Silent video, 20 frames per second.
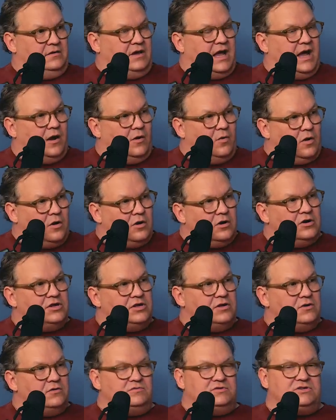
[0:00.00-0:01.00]
How are
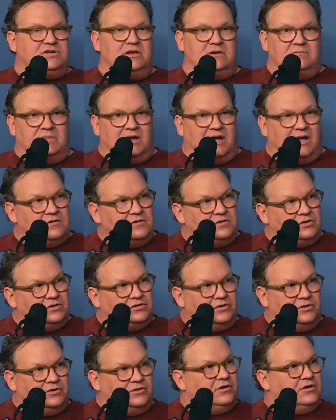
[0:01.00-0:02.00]
you? Didn't bother to
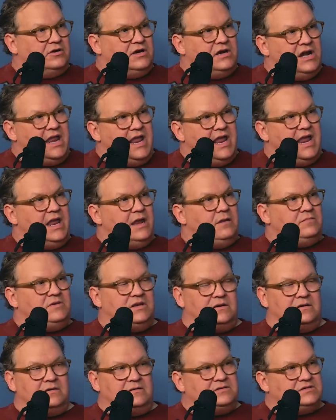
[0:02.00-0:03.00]
learn her name.
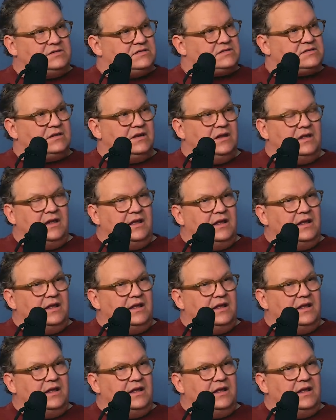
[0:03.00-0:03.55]
Didn't just,